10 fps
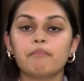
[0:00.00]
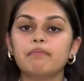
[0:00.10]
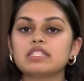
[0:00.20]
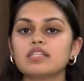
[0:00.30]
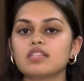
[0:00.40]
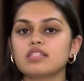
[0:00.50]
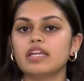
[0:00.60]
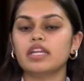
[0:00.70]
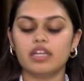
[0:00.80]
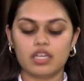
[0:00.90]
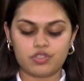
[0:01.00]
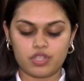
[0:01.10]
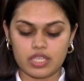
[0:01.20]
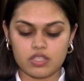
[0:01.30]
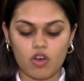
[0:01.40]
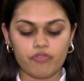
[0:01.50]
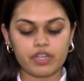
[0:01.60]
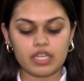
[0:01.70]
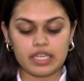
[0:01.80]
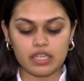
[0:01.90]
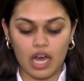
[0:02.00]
Businesses and industries often